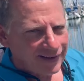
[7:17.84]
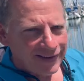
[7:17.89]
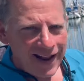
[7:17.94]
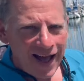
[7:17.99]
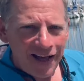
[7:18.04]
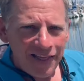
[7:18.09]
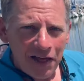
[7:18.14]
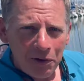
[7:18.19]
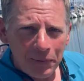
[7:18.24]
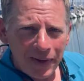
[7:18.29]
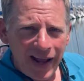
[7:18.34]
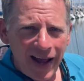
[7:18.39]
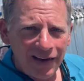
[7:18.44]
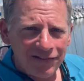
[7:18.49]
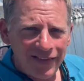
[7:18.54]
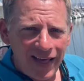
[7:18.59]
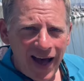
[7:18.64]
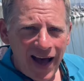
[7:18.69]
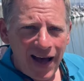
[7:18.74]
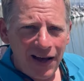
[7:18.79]
Now that we
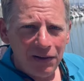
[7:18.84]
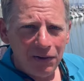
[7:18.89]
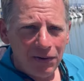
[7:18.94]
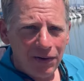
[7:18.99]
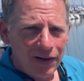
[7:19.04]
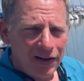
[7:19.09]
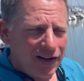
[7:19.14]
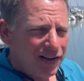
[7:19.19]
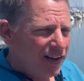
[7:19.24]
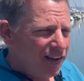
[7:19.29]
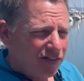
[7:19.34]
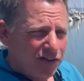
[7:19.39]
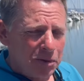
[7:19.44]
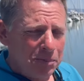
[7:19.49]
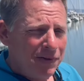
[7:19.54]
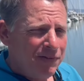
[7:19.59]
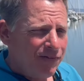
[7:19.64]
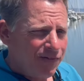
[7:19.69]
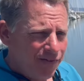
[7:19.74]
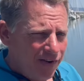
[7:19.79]
have that, it's
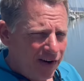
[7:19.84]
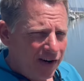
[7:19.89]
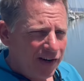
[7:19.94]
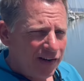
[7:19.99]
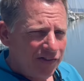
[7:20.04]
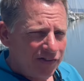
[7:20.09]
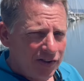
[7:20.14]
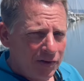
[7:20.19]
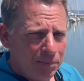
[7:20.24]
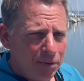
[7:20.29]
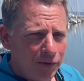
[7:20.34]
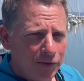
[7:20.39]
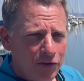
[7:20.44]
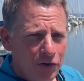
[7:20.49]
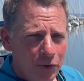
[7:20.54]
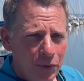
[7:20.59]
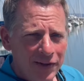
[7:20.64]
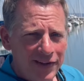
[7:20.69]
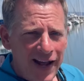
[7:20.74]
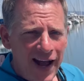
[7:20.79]
going to be very simple
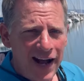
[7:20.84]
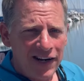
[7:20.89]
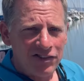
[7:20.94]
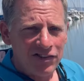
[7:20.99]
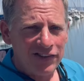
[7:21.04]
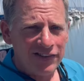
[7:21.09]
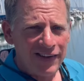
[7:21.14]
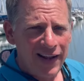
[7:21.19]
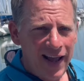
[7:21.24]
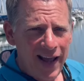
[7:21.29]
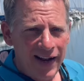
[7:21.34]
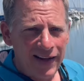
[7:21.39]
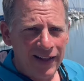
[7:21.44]
to attach it to